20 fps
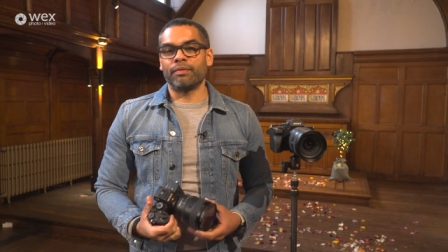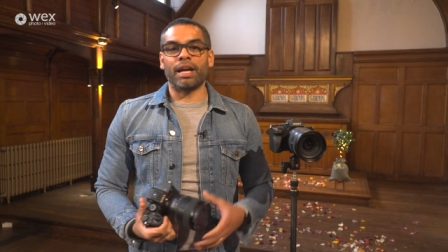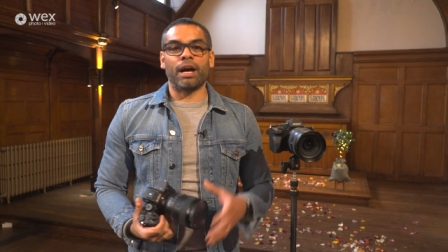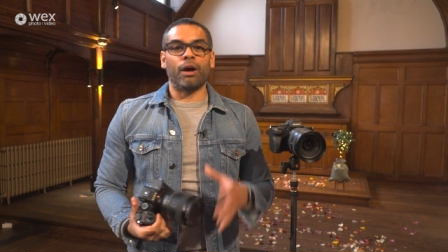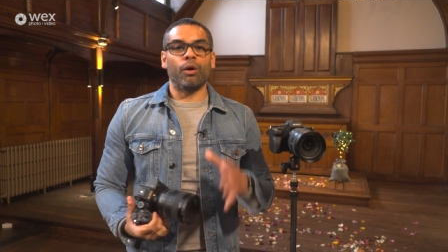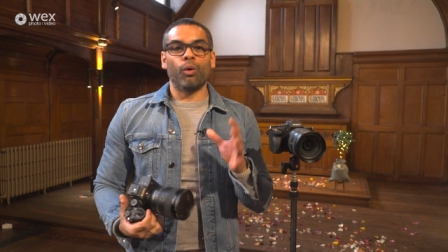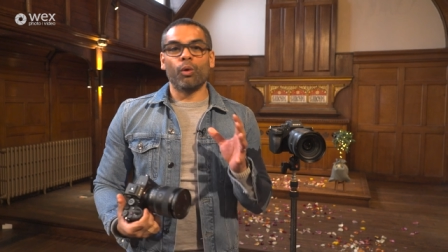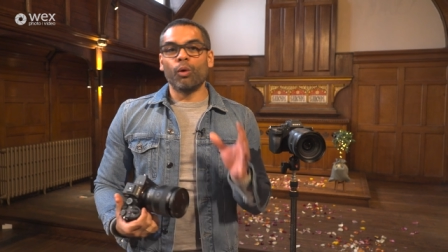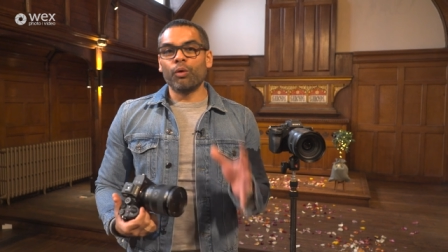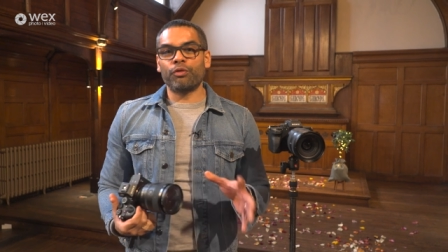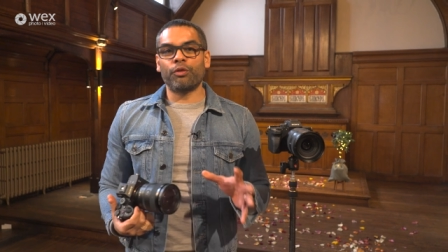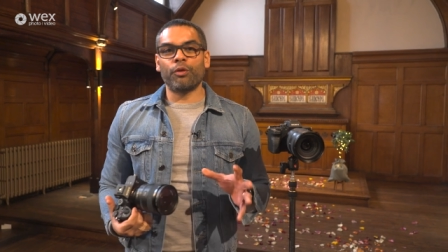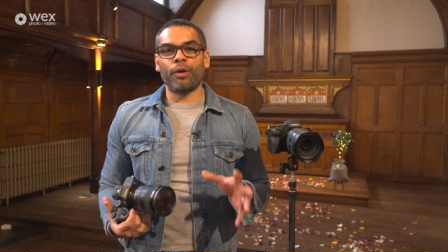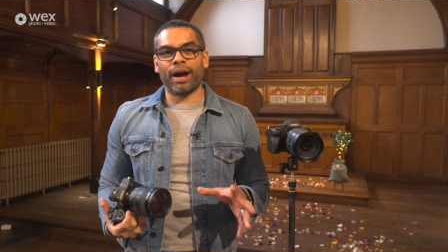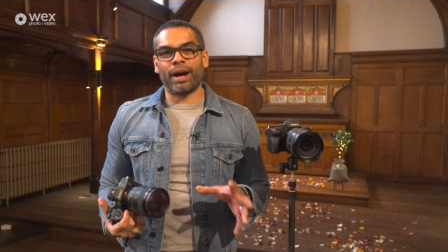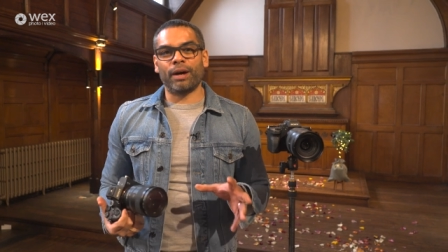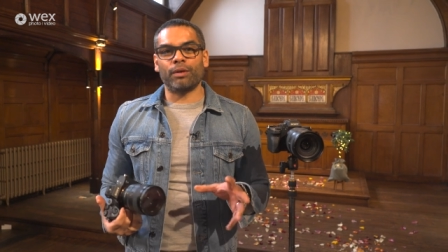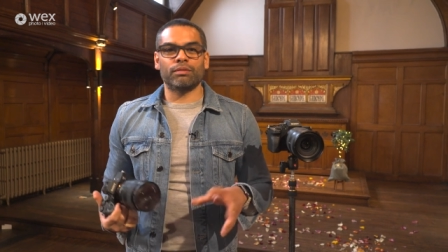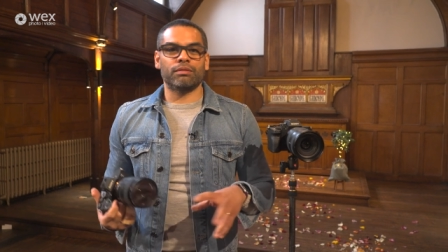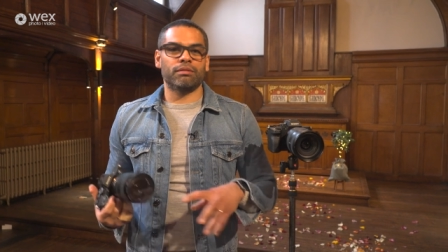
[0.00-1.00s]
Now, all
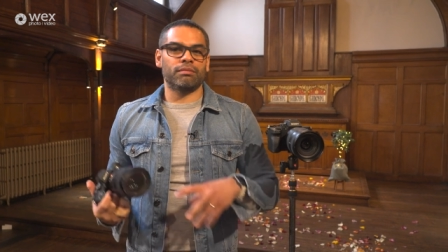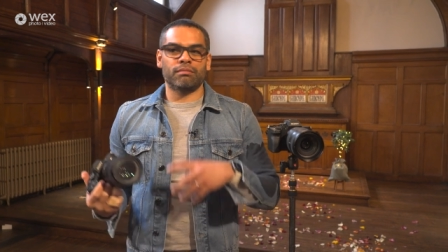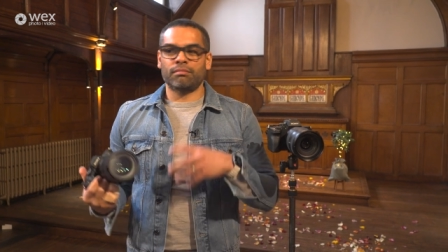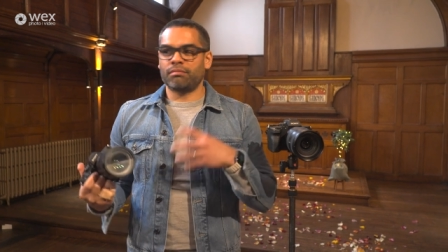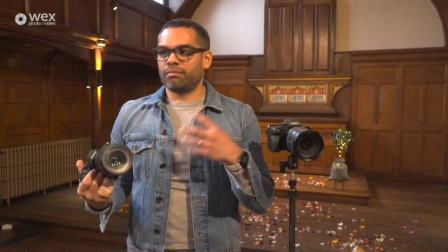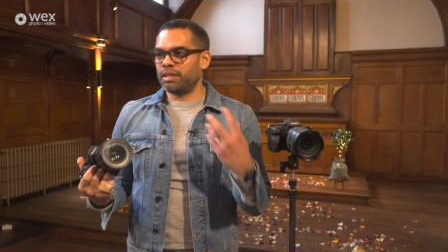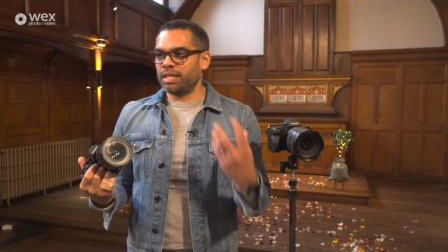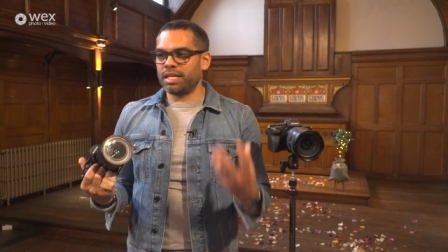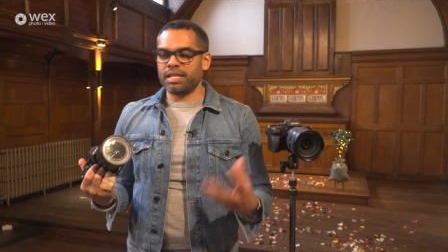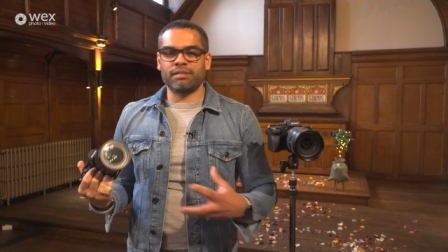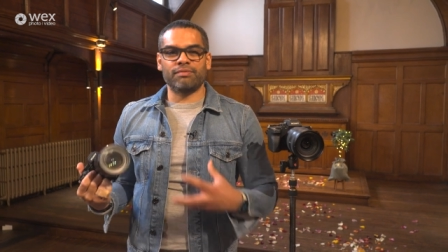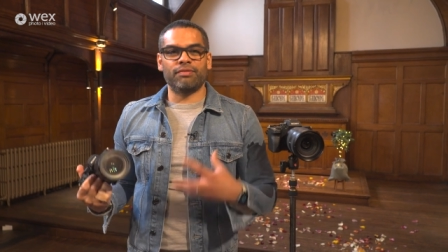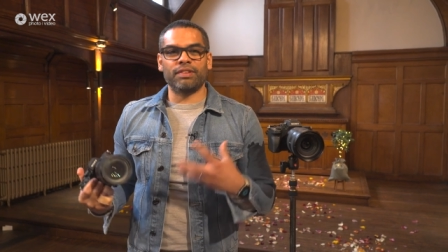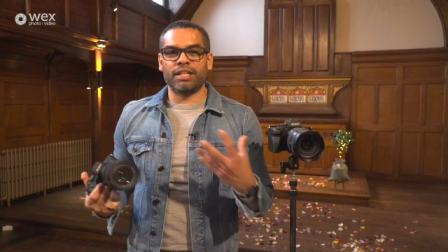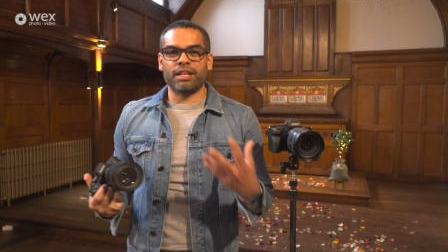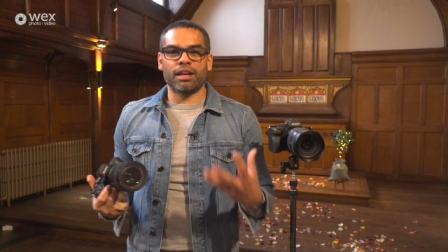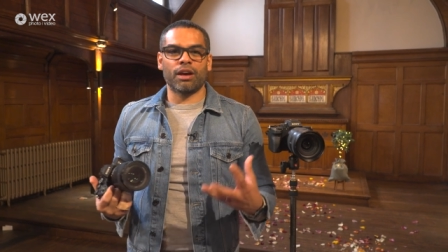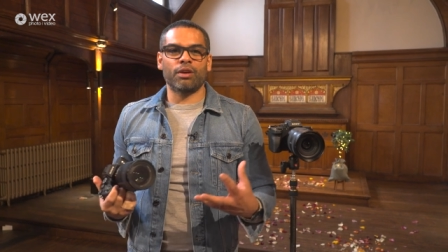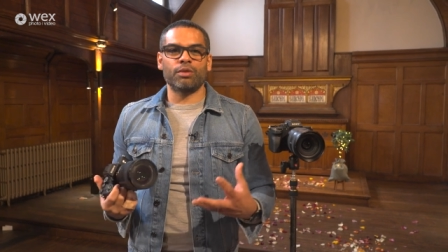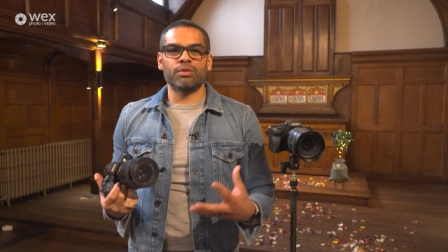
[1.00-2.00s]
throughout these
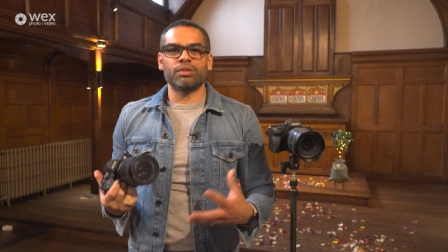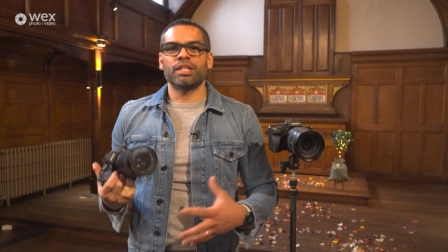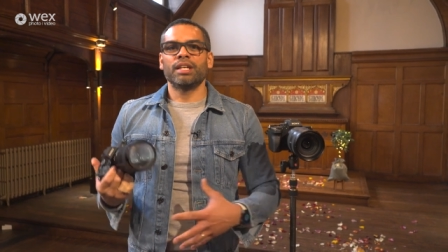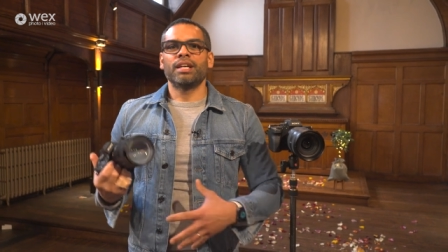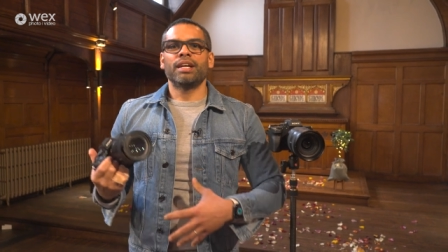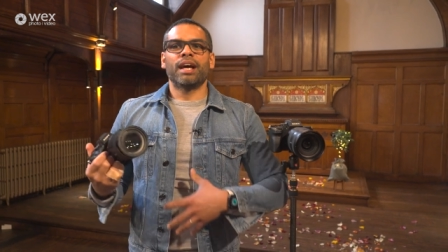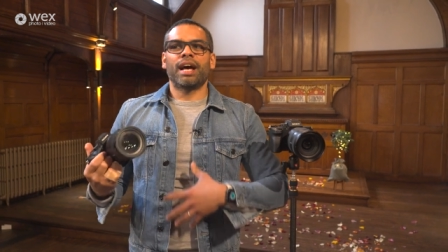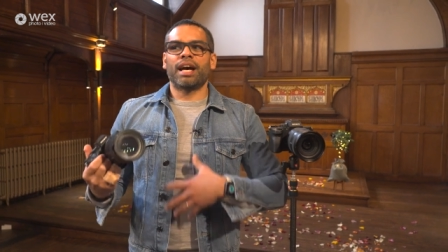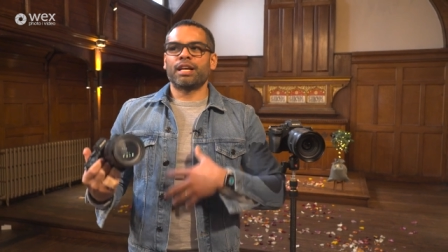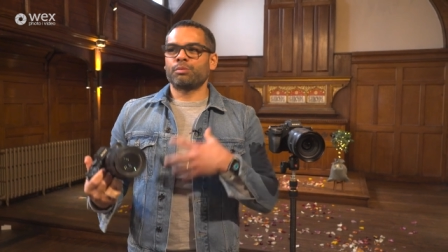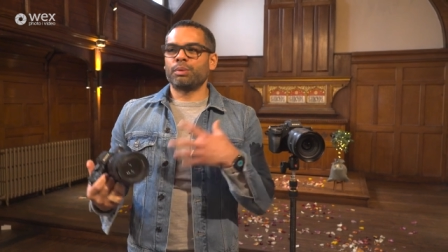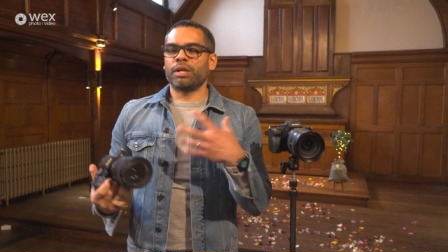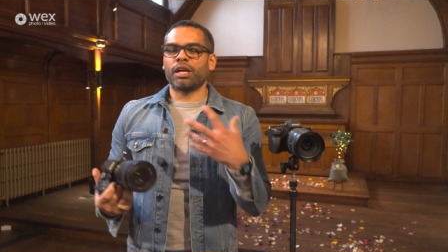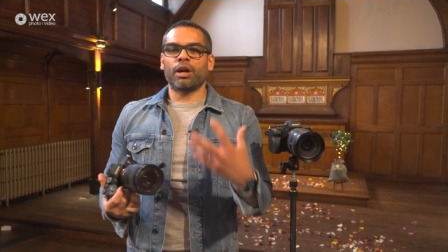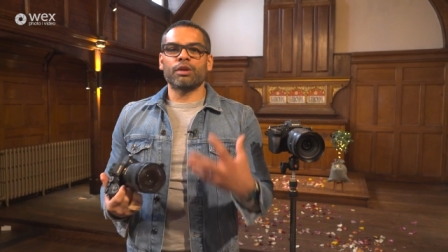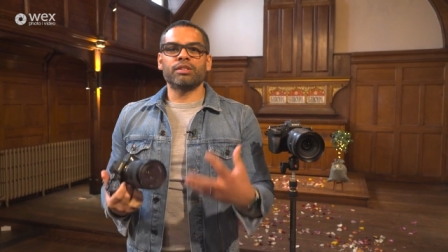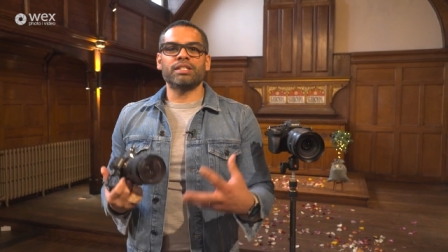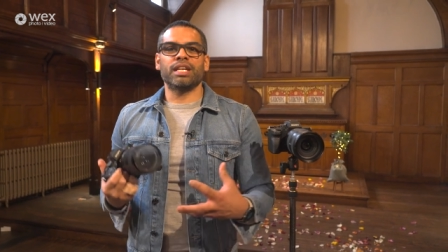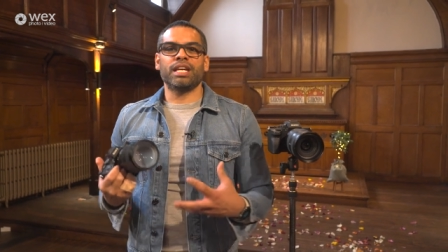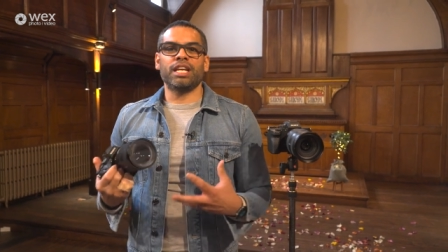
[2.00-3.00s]
videos as we
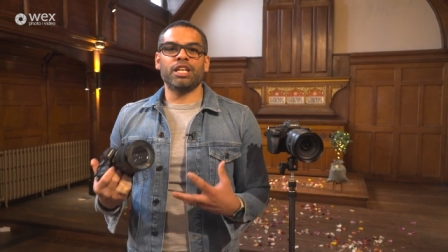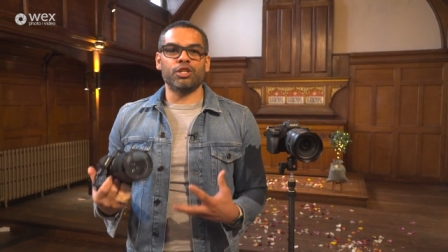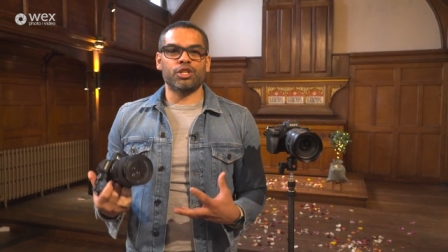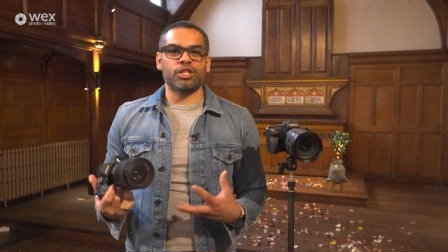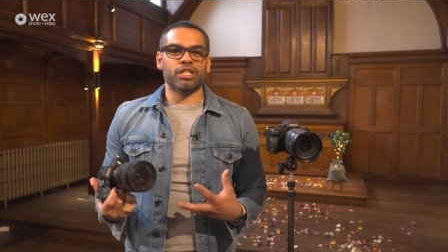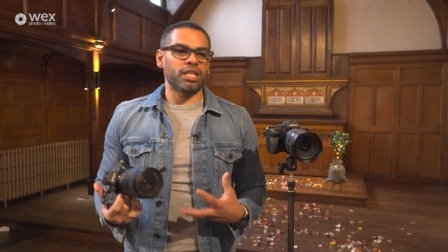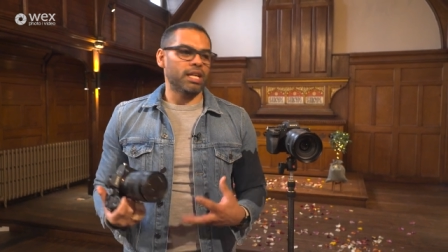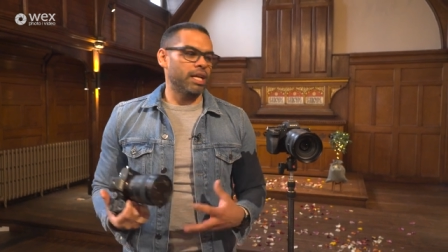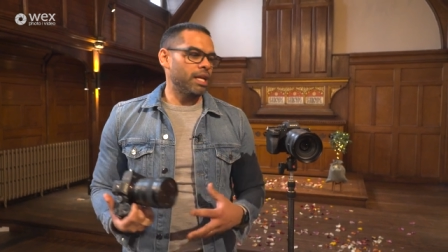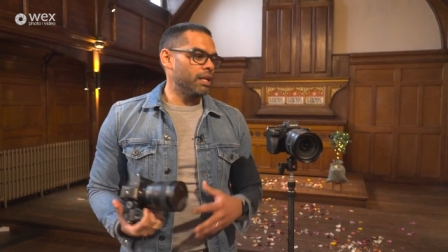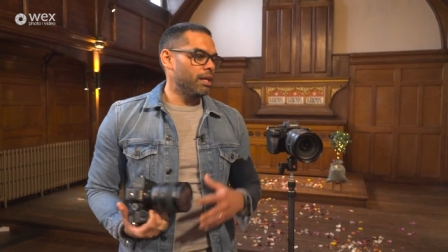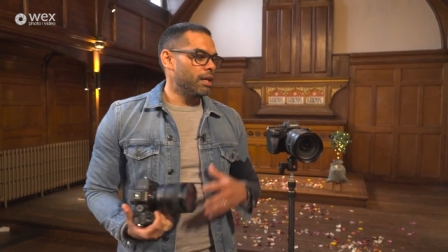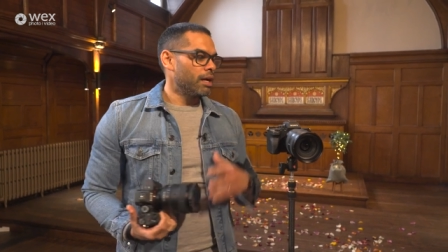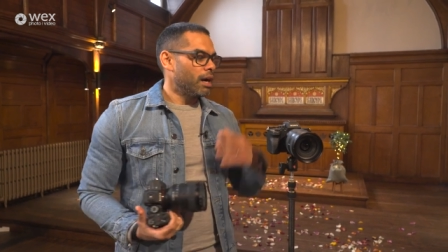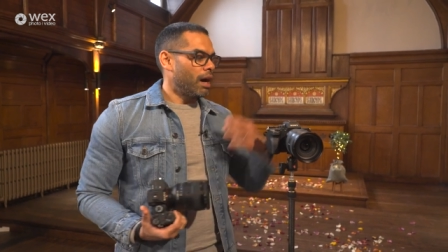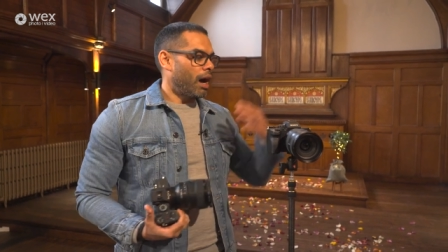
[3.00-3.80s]
go to each scene.